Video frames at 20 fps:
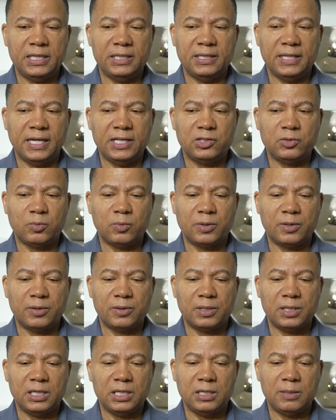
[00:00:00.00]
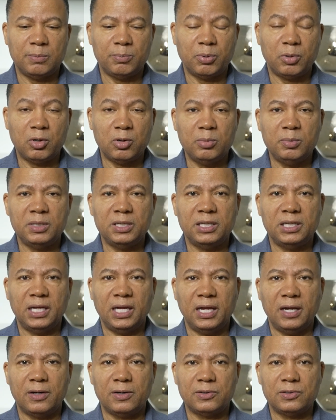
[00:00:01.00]
and that's where the permanent
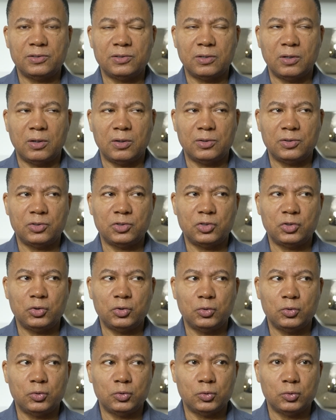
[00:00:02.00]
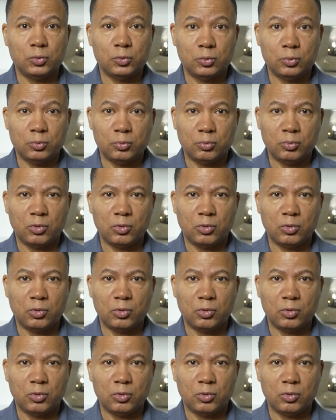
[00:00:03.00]
hair starts to